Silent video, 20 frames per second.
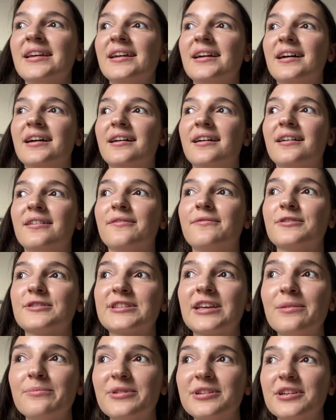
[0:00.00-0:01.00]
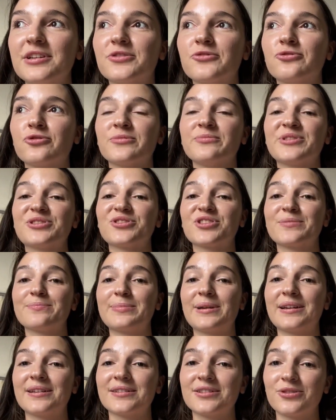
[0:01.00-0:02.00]
For somebody it could be to
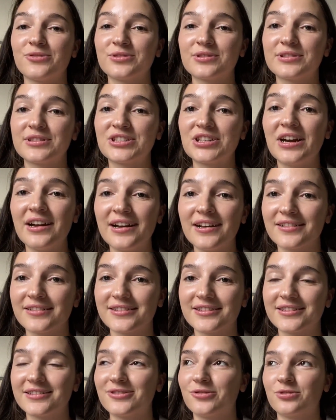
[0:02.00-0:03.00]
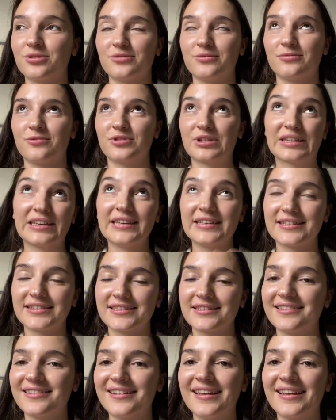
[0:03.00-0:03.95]
spend on kids.